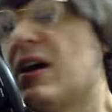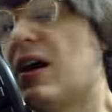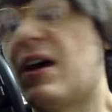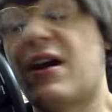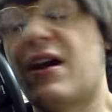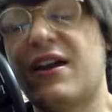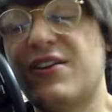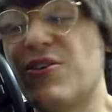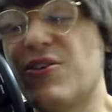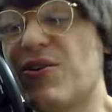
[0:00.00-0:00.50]

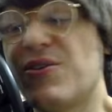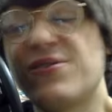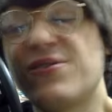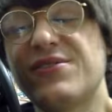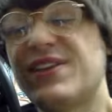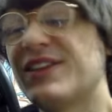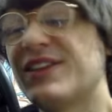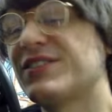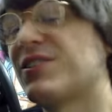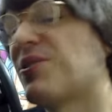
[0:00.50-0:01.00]
I know
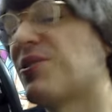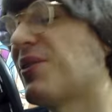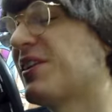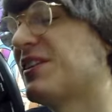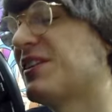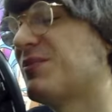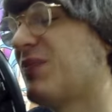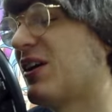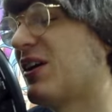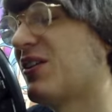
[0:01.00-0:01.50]
there's going
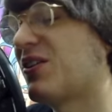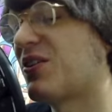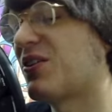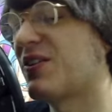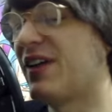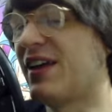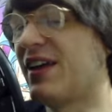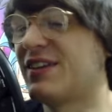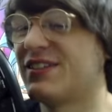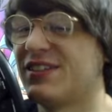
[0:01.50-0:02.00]
to be a lot
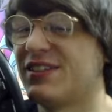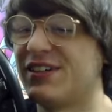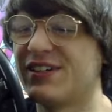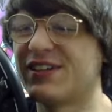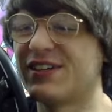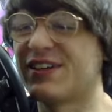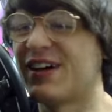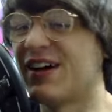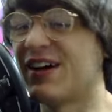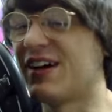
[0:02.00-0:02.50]
of S
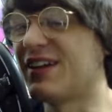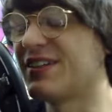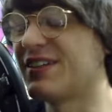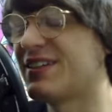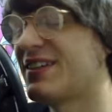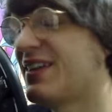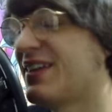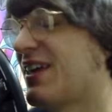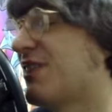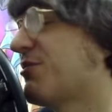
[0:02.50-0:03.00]
tier
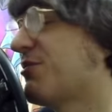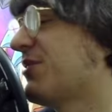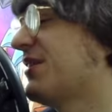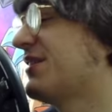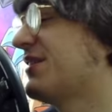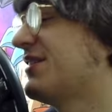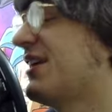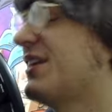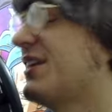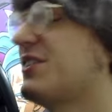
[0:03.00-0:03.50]
cards. There
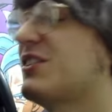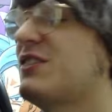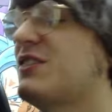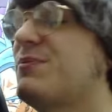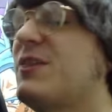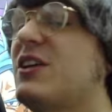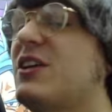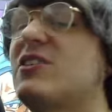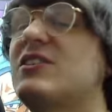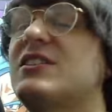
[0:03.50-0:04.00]
is. It's
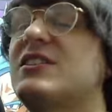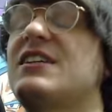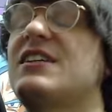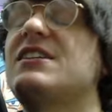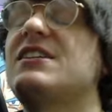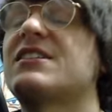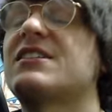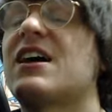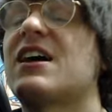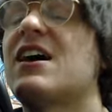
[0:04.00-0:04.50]
just because
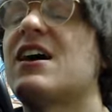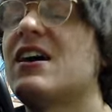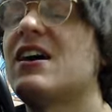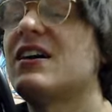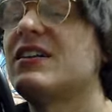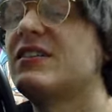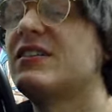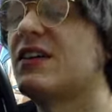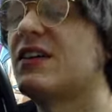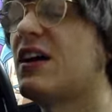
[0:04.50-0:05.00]
these
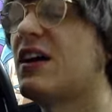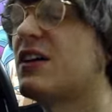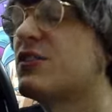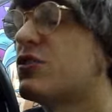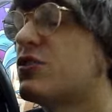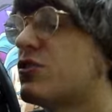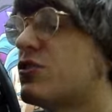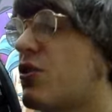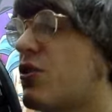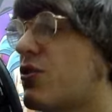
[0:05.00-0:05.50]
cards are
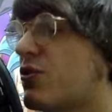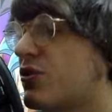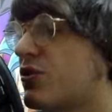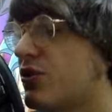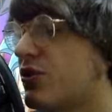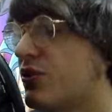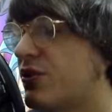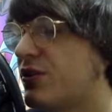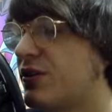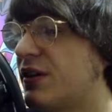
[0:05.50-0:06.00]
so
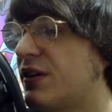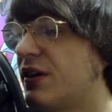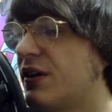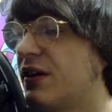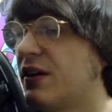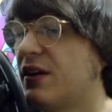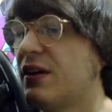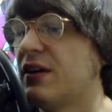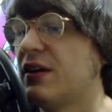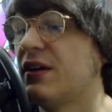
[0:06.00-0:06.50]
good
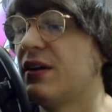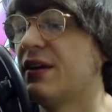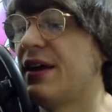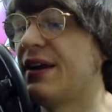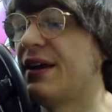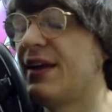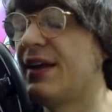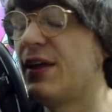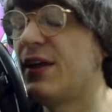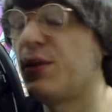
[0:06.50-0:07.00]

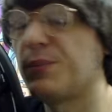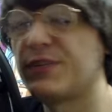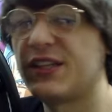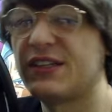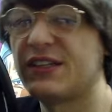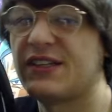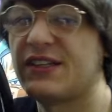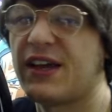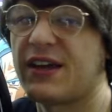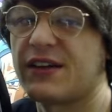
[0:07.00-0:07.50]
and help
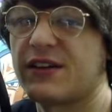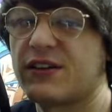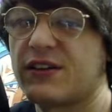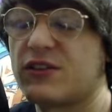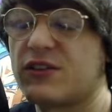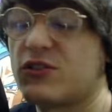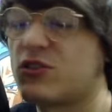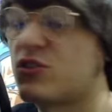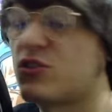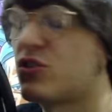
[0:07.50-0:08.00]
the deck
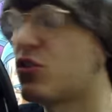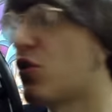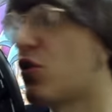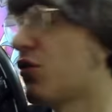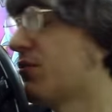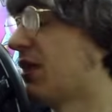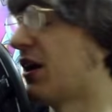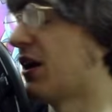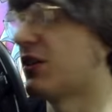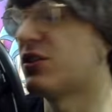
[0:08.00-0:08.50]

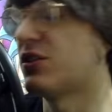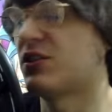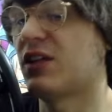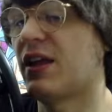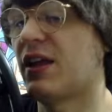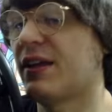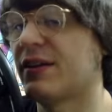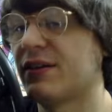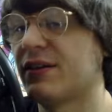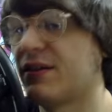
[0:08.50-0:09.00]
so much.
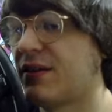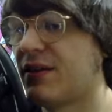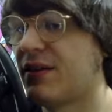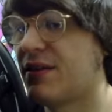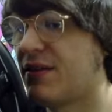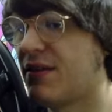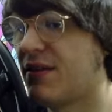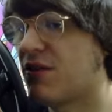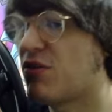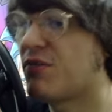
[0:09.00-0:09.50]
Like,
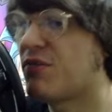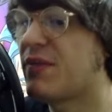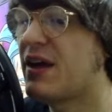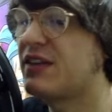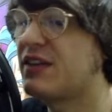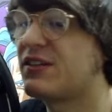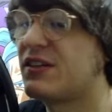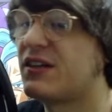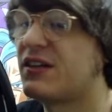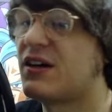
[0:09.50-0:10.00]
they're
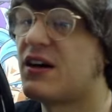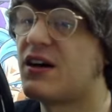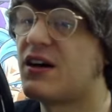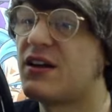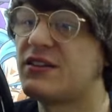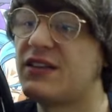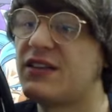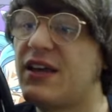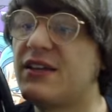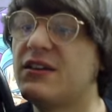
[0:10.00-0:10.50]
amazing
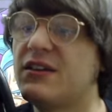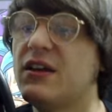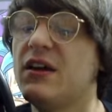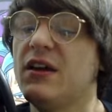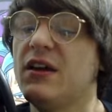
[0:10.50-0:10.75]
cards. And